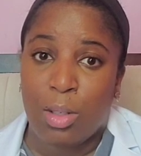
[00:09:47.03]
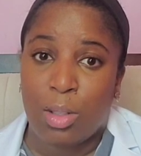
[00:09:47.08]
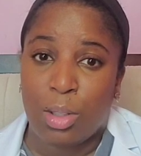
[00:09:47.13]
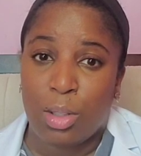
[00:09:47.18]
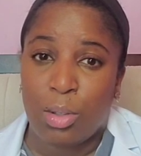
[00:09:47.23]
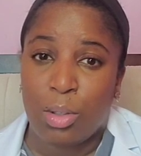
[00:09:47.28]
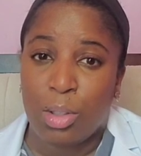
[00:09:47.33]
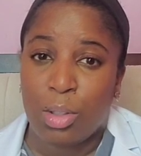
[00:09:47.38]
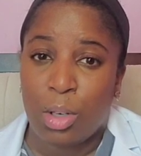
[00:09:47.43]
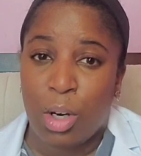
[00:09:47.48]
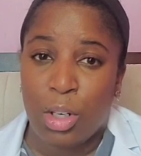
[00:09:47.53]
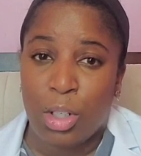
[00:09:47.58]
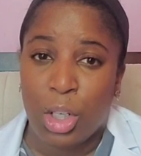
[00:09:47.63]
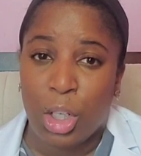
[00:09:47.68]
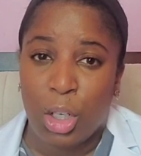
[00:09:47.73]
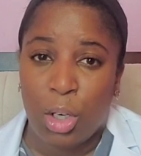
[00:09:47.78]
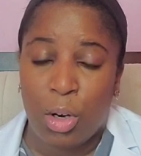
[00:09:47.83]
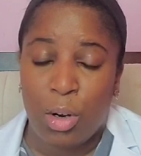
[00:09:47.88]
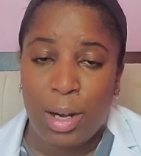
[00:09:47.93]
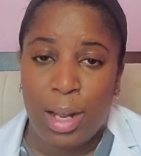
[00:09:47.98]
so you're starting to
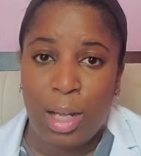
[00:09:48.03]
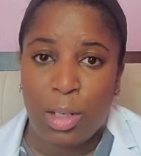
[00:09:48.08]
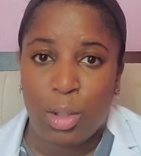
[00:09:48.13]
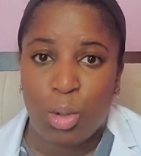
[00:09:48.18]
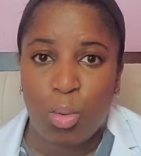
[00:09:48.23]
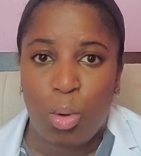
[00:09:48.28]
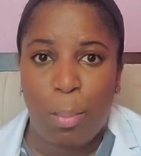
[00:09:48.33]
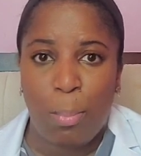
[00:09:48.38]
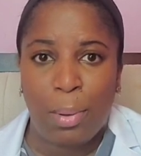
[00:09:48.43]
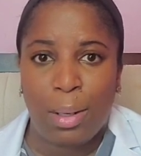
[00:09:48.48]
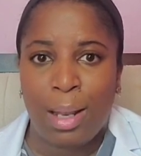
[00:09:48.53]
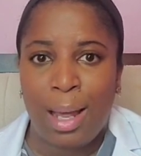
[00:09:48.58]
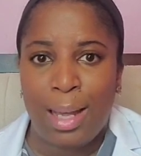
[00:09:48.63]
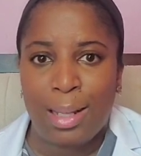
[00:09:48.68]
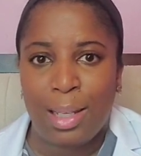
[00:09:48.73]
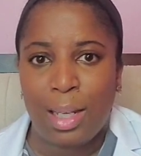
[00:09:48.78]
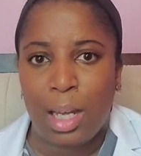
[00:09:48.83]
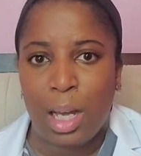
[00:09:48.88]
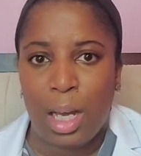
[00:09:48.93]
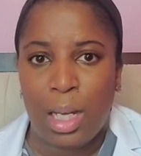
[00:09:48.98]
learn how to apply
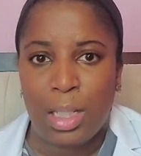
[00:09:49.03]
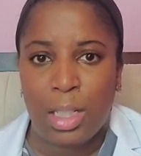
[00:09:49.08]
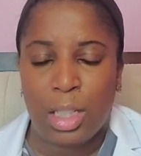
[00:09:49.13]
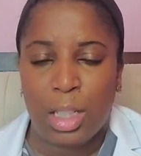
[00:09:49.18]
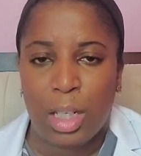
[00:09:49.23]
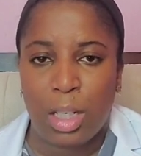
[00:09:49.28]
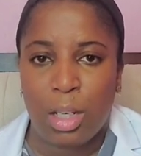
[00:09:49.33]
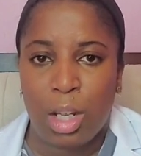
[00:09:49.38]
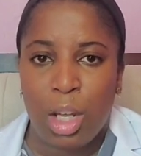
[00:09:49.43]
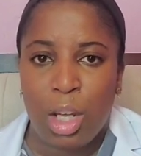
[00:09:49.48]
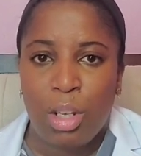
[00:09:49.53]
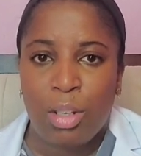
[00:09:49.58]
the content